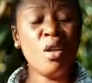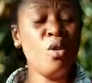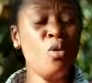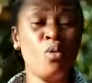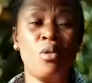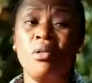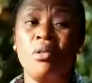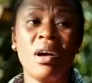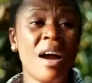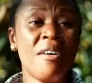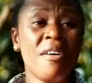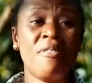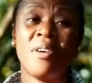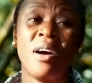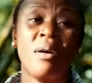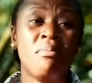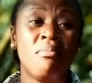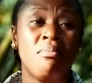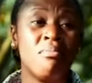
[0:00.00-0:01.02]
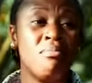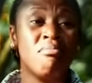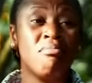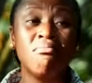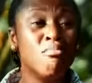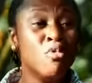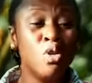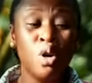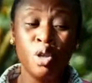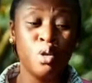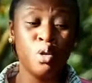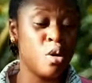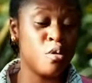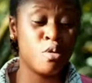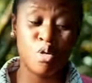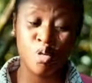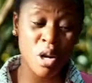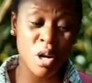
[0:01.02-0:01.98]
Look, Afam, no need
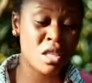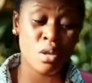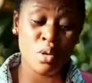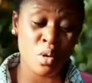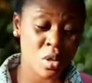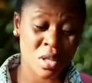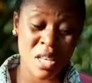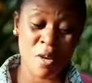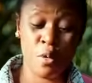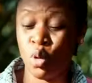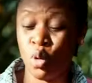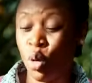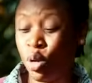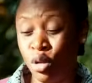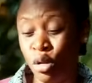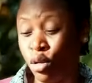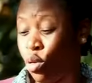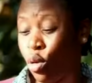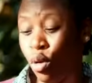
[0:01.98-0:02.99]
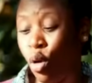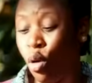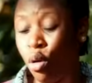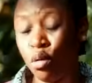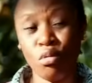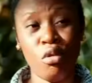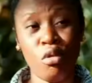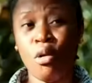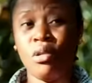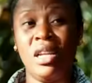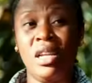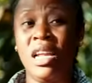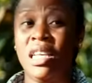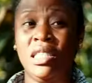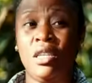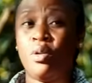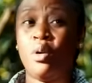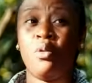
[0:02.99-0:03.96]
of stressing yourself with all these your long, long
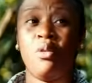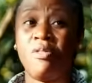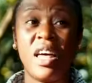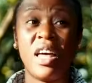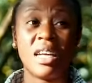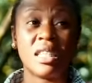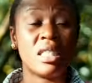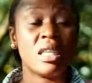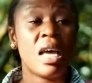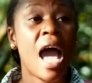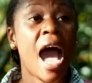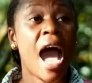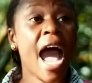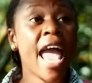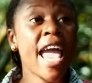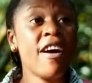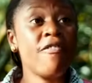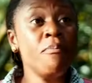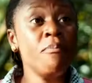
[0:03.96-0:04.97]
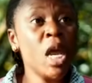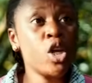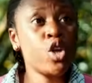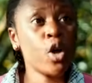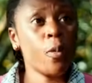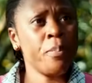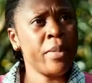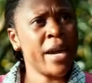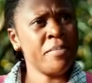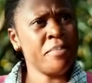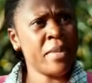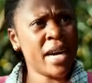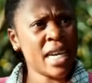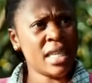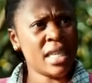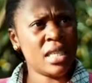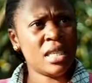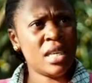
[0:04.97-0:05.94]
lines and all of that. I have made up my
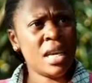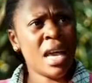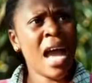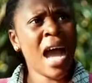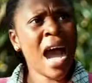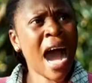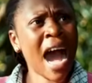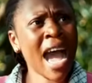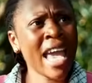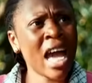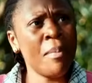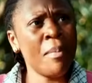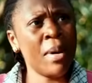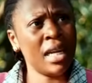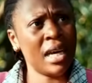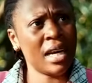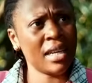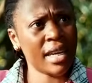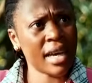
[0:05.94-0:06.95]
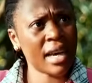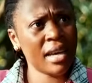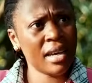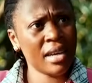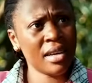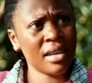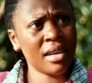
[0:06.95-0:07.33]
mind. I am an Ada,